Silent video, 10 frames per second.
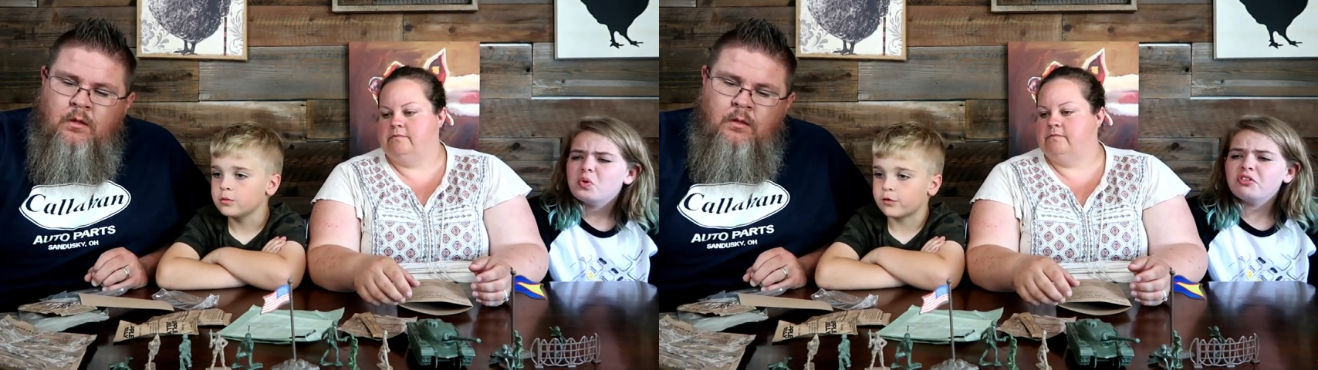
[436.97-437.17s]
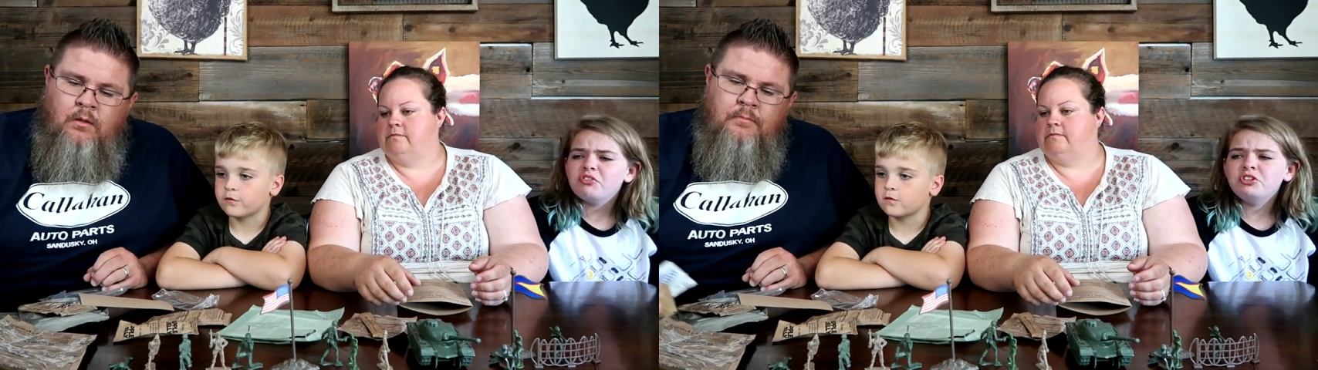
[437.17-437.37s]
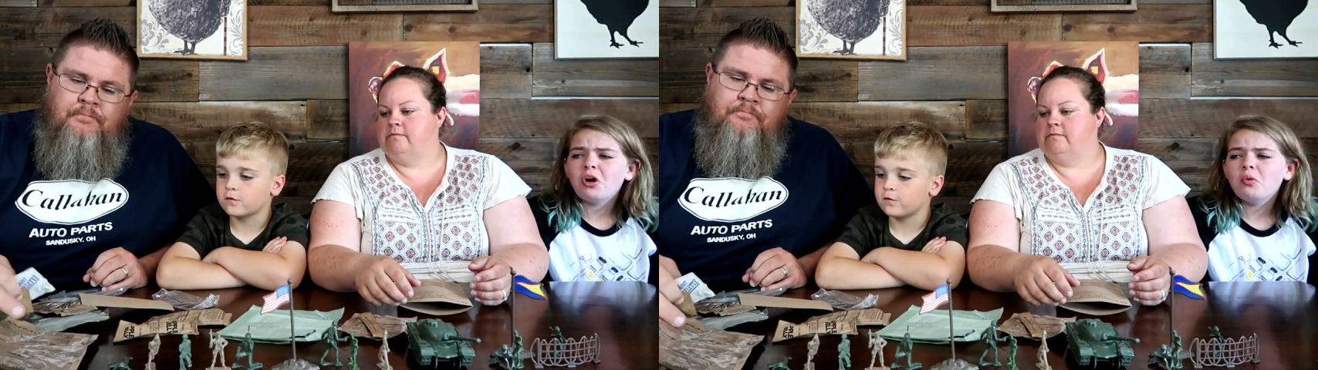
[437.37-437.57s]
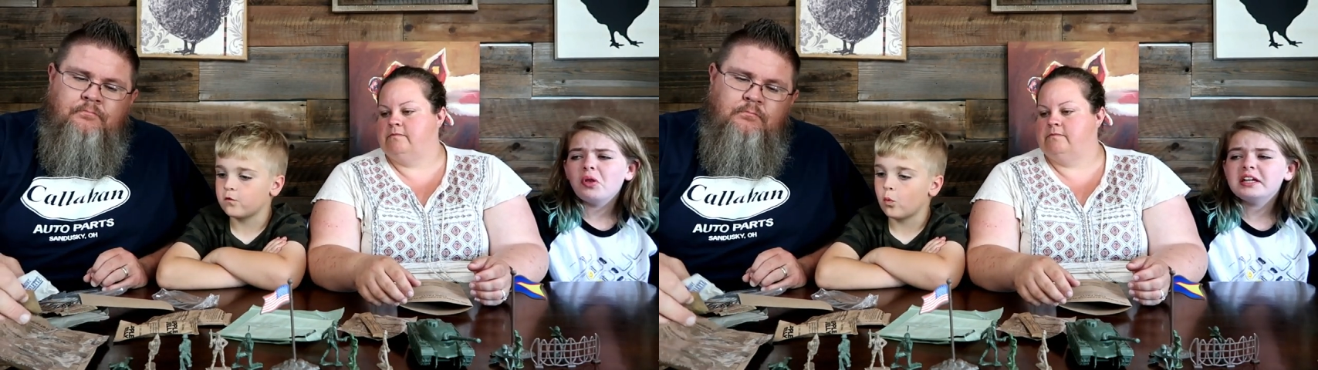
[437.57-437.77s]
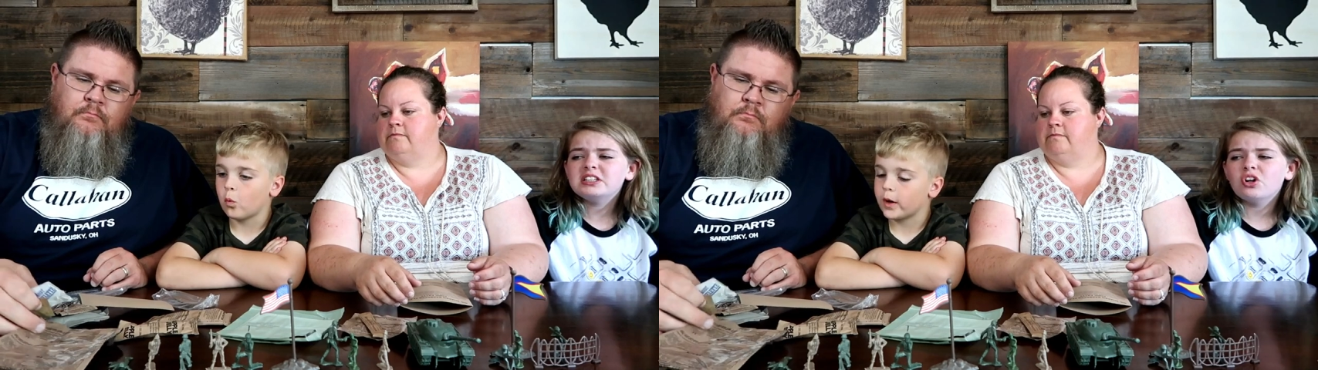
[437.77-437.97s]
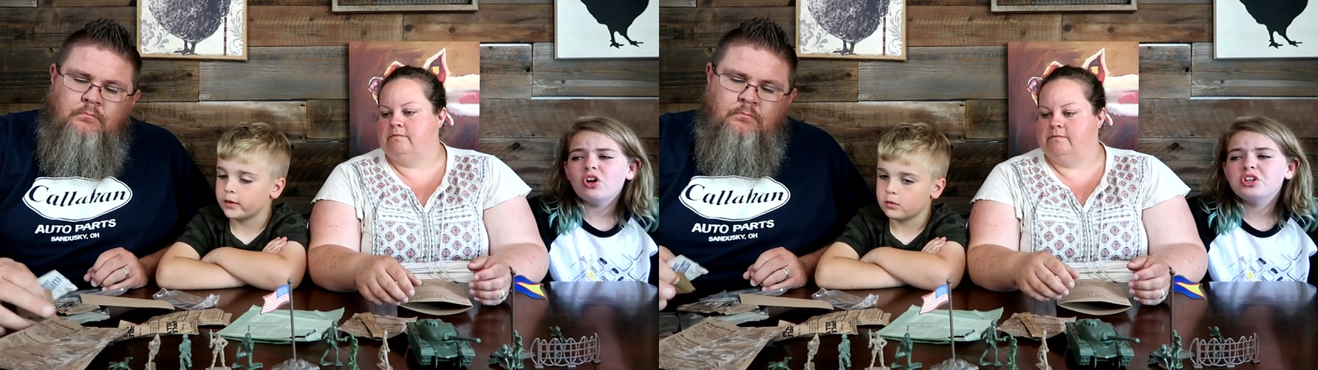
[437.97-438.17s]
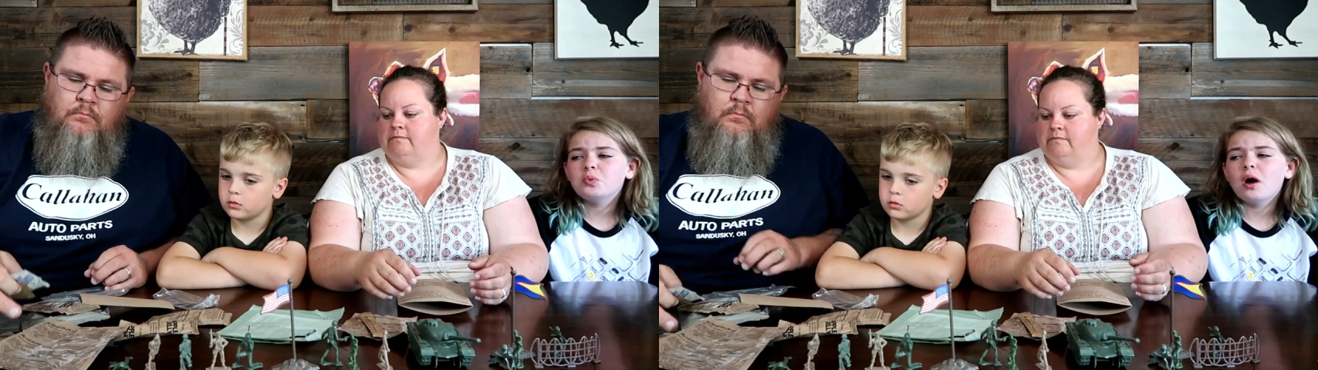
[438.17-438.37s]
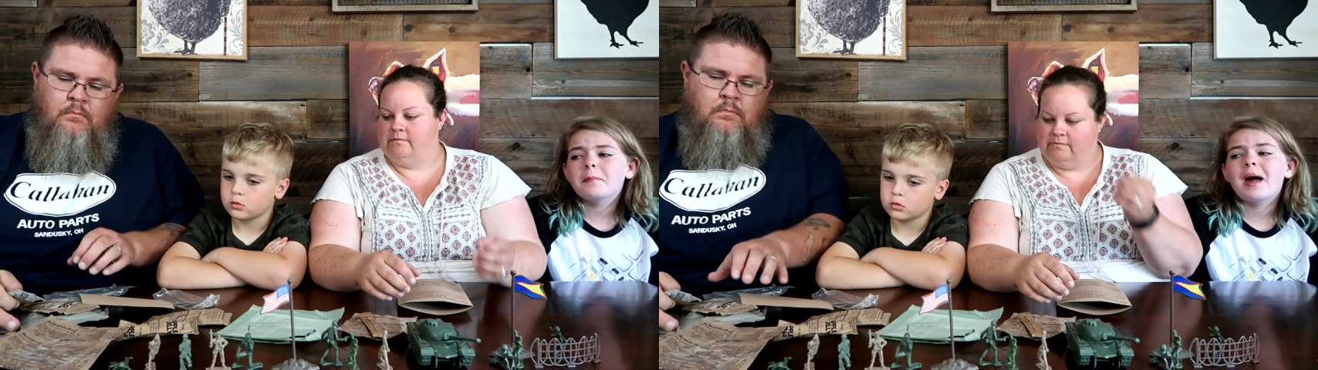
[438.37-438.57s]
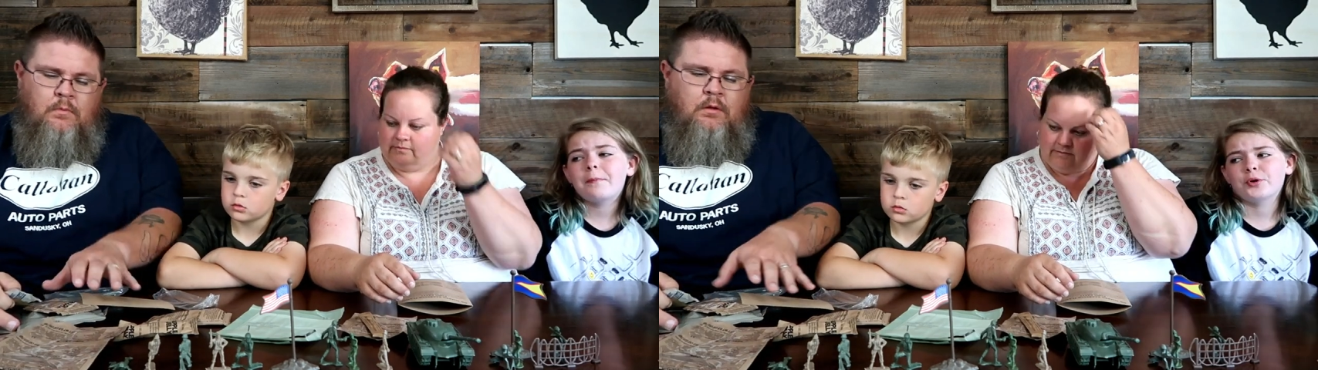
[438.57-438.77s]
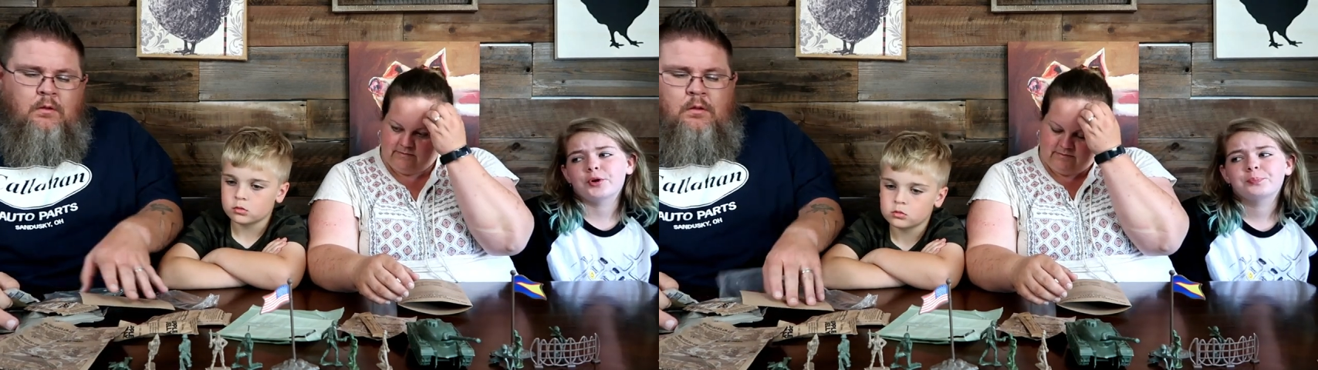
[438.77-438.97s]
Speaker 1: What if you don't like salt and you want
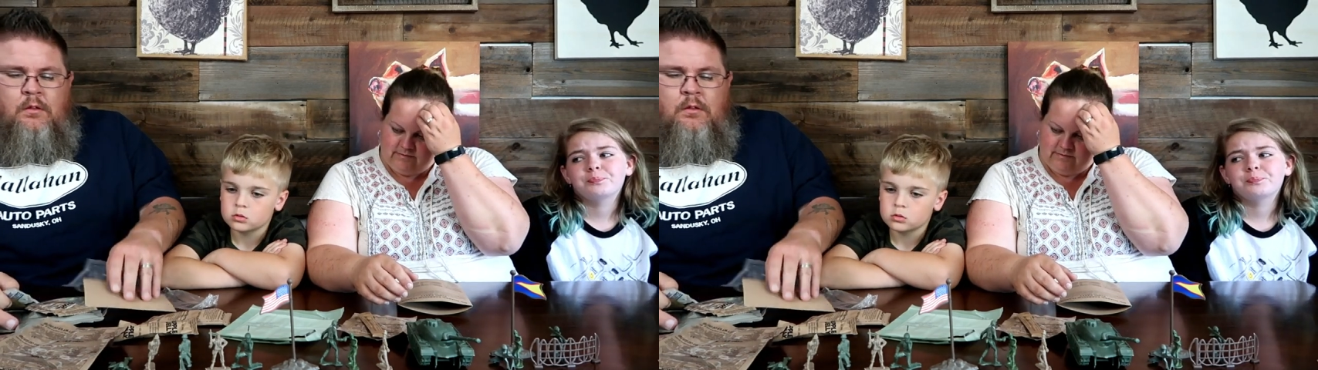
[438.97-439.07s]
pepper?